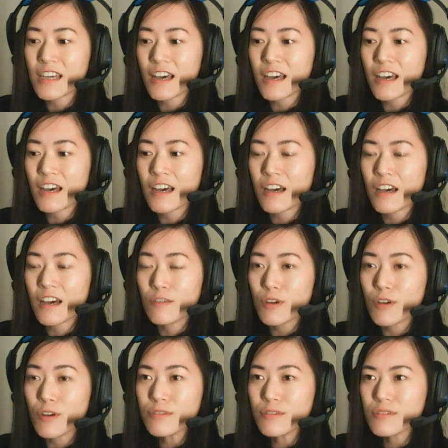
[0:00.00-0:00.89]
uh
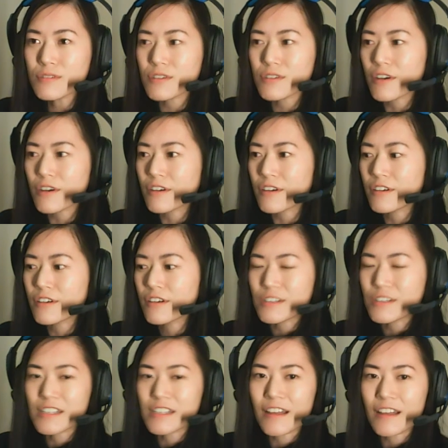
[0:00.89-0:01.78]
roles, so
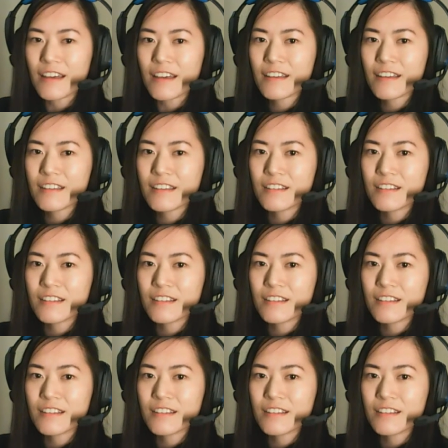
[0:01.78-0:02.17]
it's like